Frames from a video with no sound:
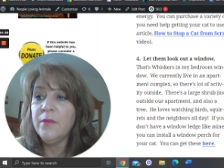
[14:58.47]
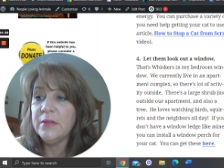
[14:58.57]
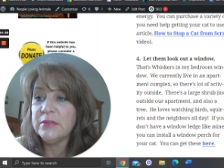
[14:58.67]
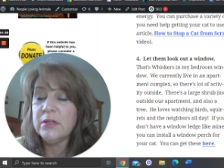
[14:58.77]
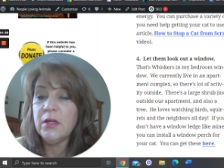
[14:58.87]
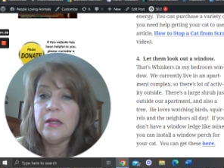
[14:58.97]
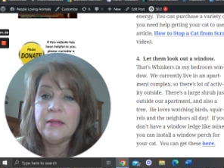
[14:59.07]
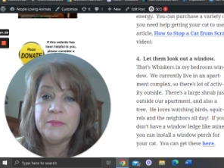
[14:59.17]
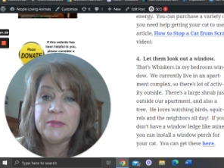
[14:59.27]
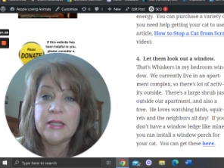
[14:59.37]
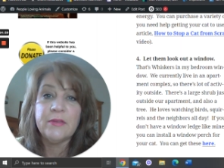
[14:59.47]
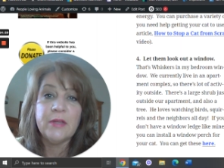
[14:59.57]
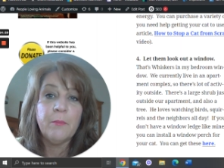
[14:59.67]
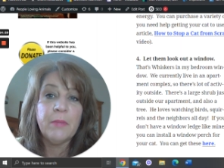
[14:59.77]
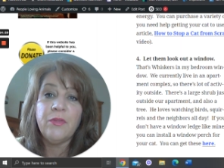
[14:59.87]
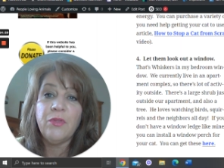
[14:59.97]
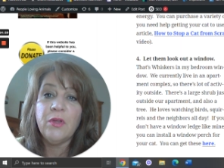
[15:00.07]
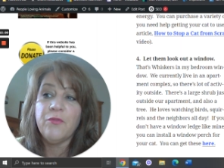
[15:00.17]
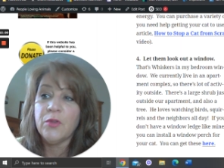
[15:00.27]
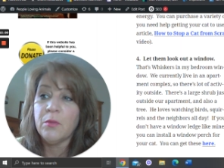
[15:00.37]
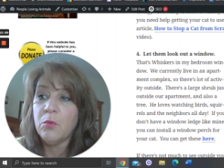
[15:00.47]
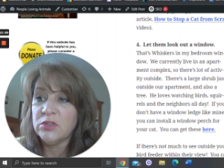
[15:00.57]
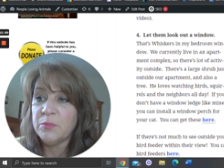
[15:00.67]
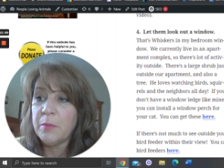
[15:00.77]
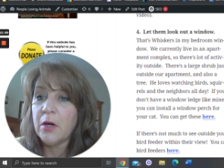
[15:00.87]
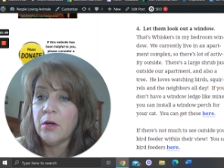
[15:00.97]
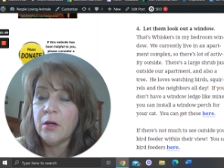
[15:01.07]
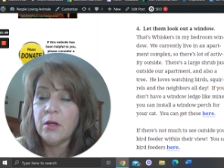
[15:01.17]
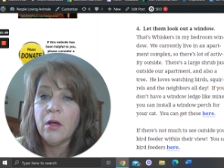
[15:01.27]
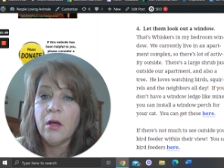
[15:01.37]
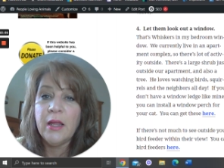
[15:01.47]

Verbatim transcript: that's going to upset them but i think for the most part uh,